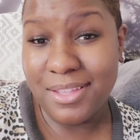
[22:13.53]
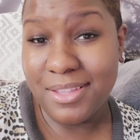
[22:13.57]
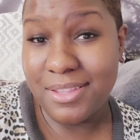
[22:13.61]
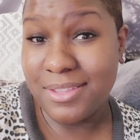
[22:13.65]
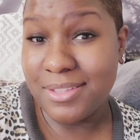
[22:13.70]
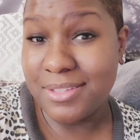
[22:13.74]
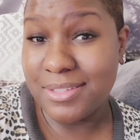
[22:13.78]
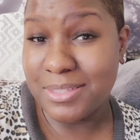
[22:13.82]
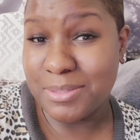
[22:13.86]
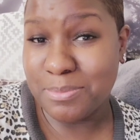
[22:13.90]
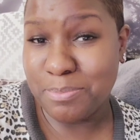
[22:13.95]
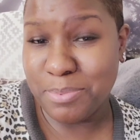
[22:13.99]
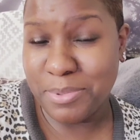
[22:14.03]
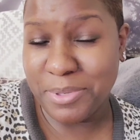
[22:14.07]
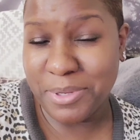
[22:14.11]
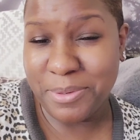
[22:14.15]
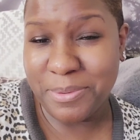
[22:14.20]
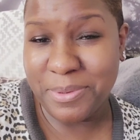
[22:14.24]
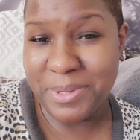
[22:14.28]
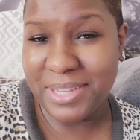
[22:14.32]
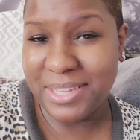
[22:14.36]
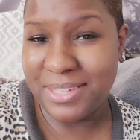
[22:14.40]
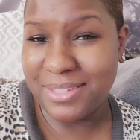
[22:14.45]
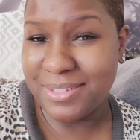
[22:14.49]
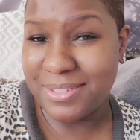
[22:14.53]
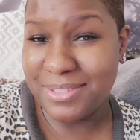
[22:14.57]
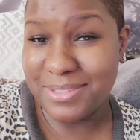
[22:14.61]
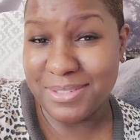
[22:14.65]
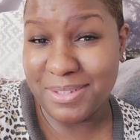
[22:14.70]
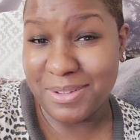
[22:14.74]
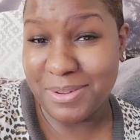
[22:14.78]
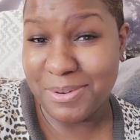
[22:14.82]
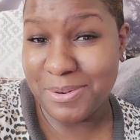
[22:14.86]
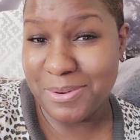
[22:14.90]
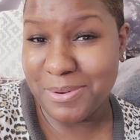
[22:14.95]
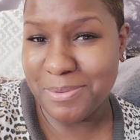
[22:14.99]
the spirit and the
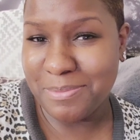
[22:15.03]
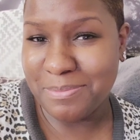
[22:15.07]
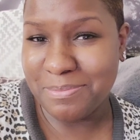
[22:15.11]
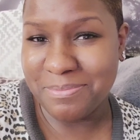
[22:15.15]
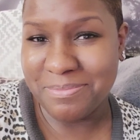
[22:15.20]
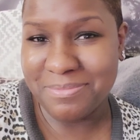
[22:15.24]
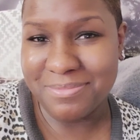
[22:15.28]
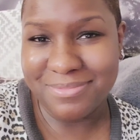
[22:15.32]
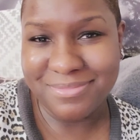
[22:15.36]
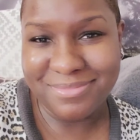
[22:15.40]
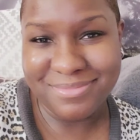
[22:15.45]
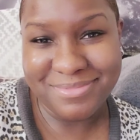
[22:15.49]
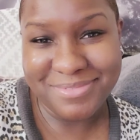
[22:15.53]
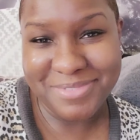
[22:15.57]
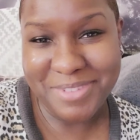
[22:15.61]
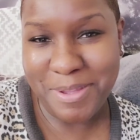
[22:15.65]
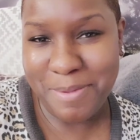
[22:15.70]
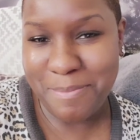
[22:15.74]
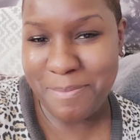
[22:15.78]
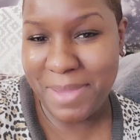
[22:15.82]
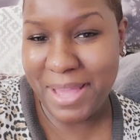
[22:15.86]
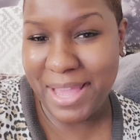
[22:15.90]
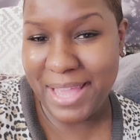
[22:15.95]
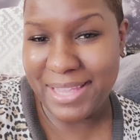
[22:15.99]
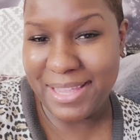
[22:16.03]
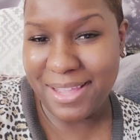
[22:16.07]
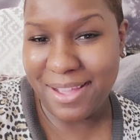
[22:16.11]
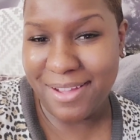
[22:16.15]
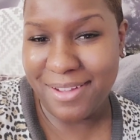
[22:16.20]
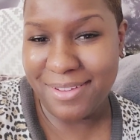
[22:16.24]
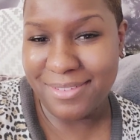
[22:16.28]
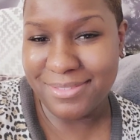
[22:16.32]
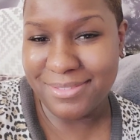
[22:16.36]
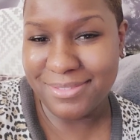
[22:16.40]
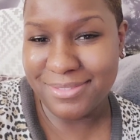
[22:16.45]
soul. Bye, y'all.